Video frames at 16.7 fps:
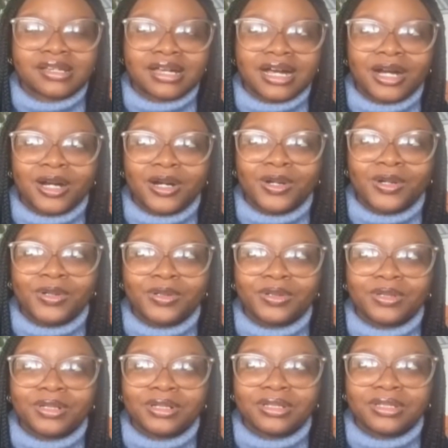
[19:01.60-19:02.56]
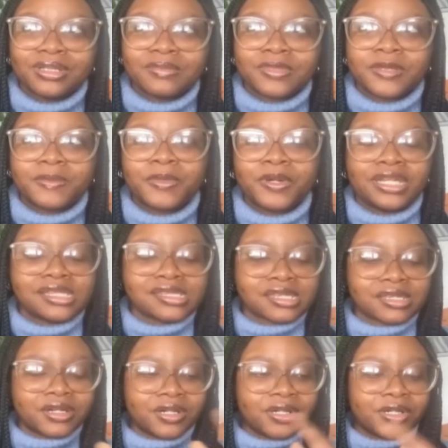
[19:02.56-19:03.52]
how the
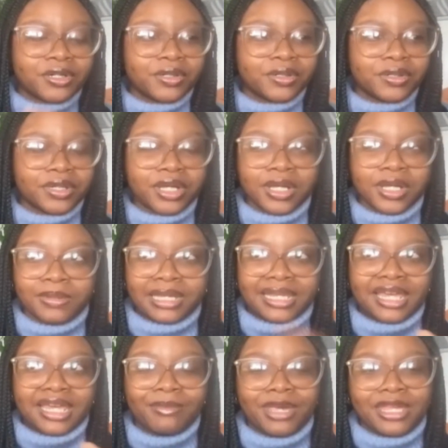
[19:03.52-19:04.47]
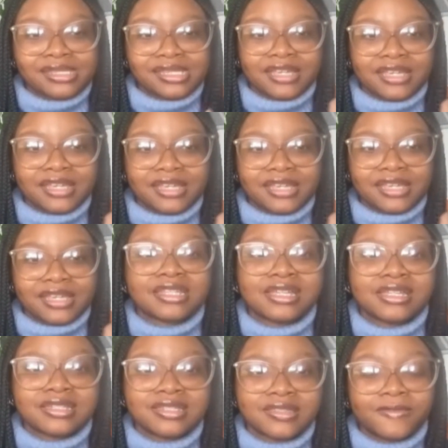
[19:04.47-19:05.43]
political climate
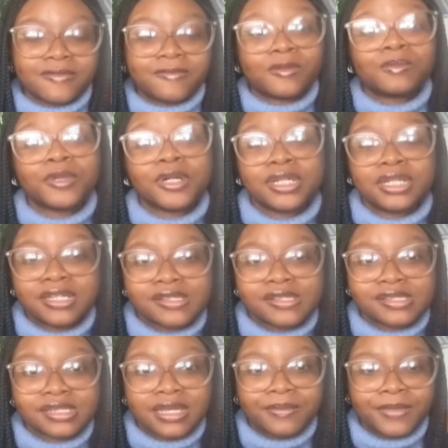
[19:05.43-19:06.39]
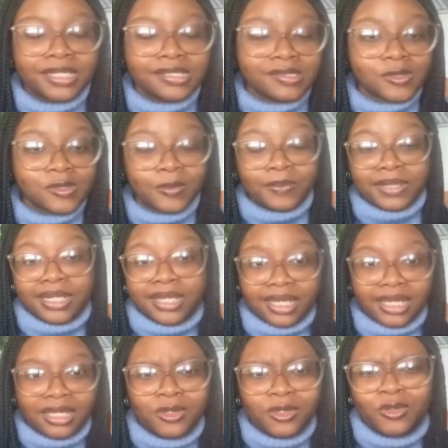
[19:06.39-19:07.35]
affected the footballers' ability to
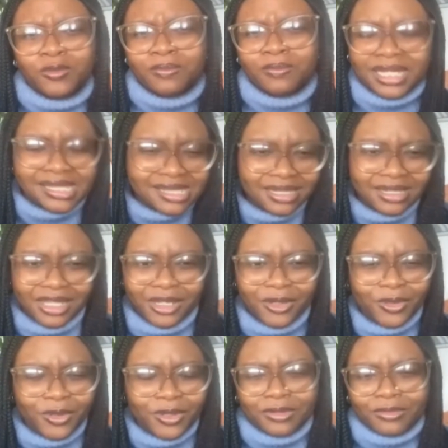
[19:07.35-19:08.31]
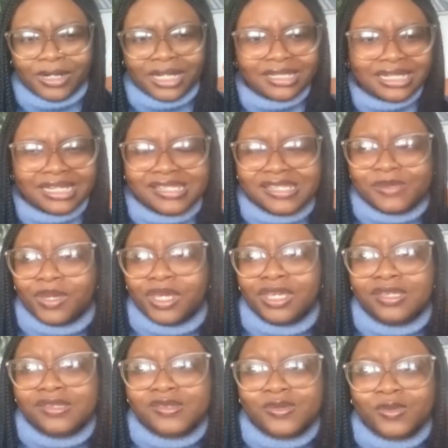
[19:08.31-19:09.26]
play. Mentally, you're not in the right
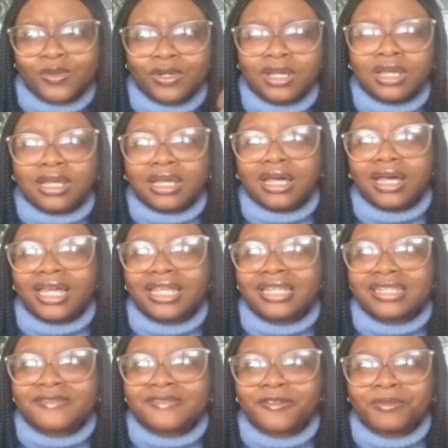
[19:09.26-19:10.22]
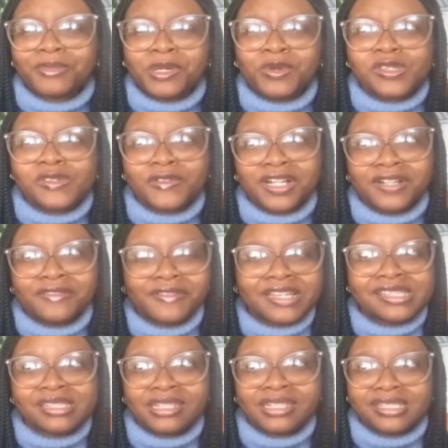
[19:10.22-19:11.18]
headspace. And for me, it was very
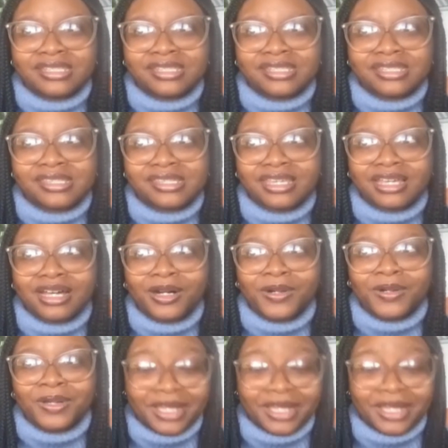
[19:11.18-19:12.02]
fascinating to see how